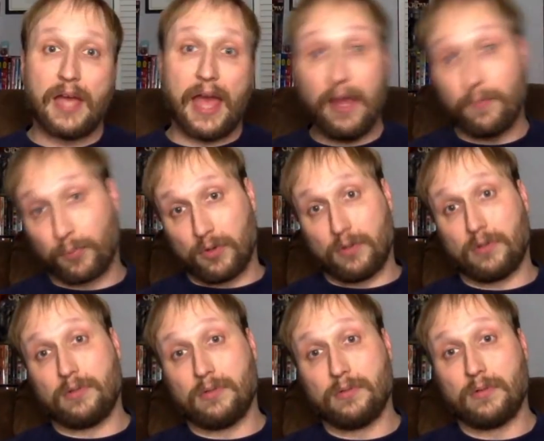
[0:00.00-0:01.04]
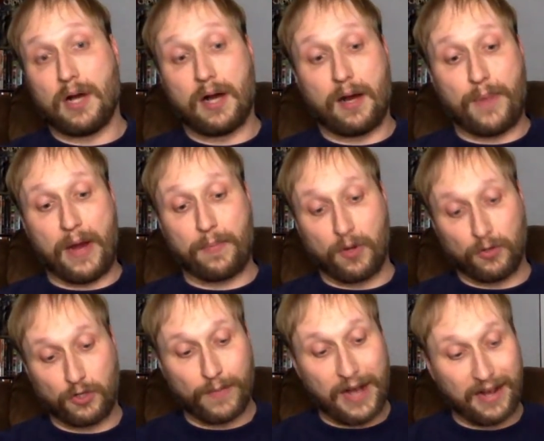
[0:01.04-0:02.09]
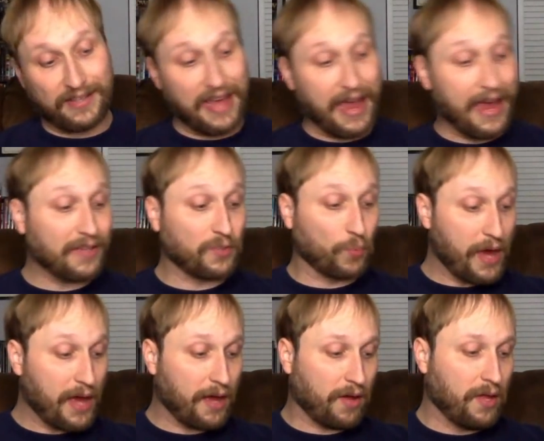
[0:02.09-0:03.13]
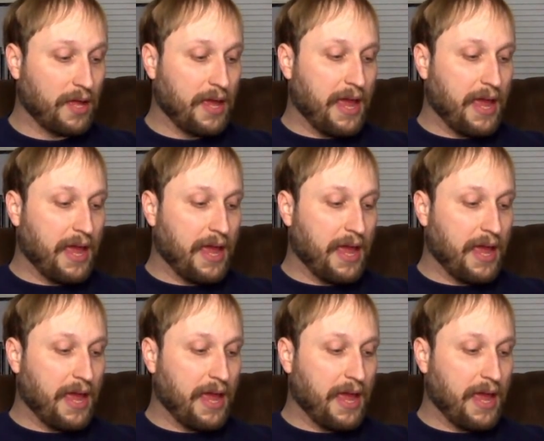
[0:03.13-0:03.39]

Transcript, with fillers: April uh, Pop Culture box as well.